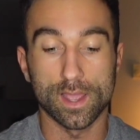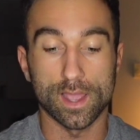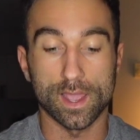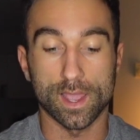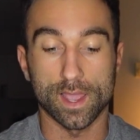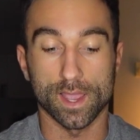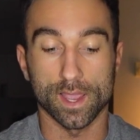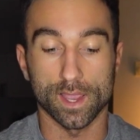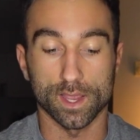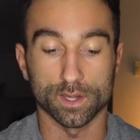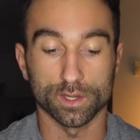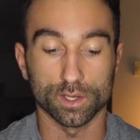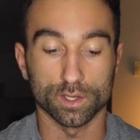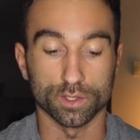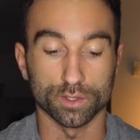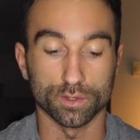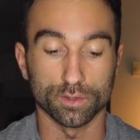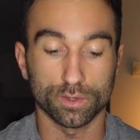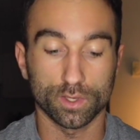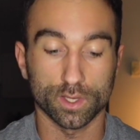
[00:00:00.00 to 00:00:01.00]
and
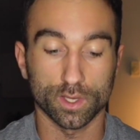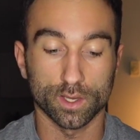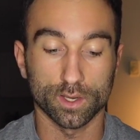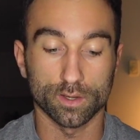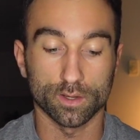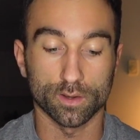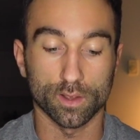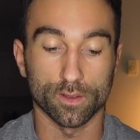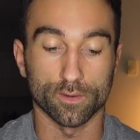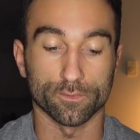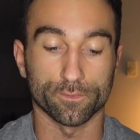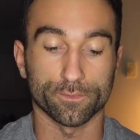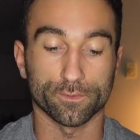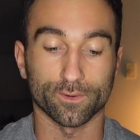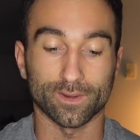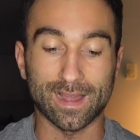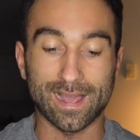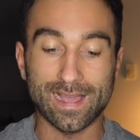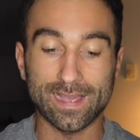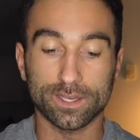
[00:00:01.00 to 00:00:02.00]
you can
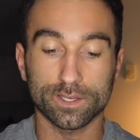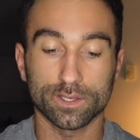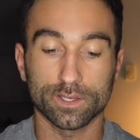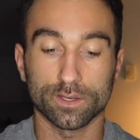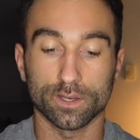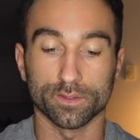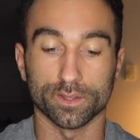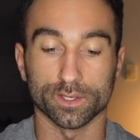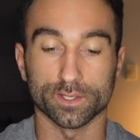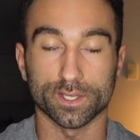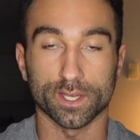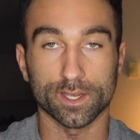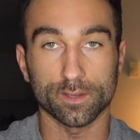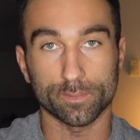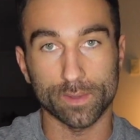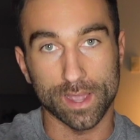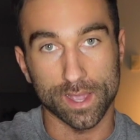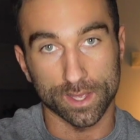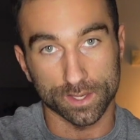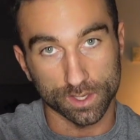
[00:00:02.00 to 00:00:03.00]
flatten the
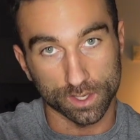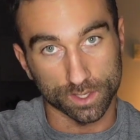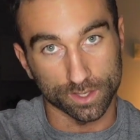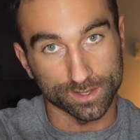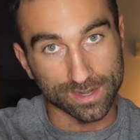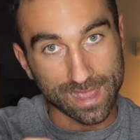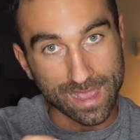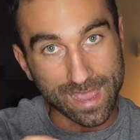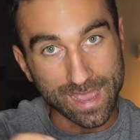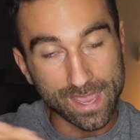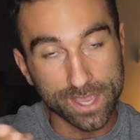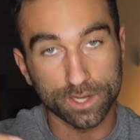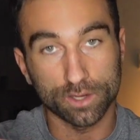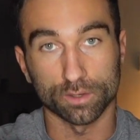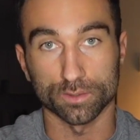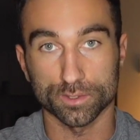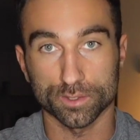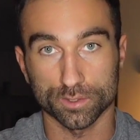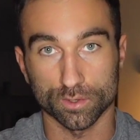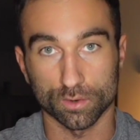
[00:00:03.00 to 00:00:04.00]
tip at an
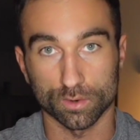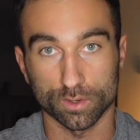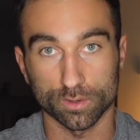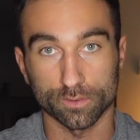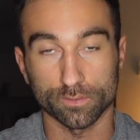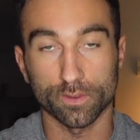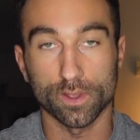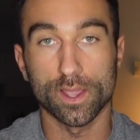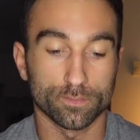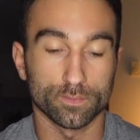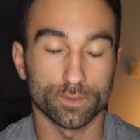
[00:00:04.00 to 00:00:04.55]
angle, sort of.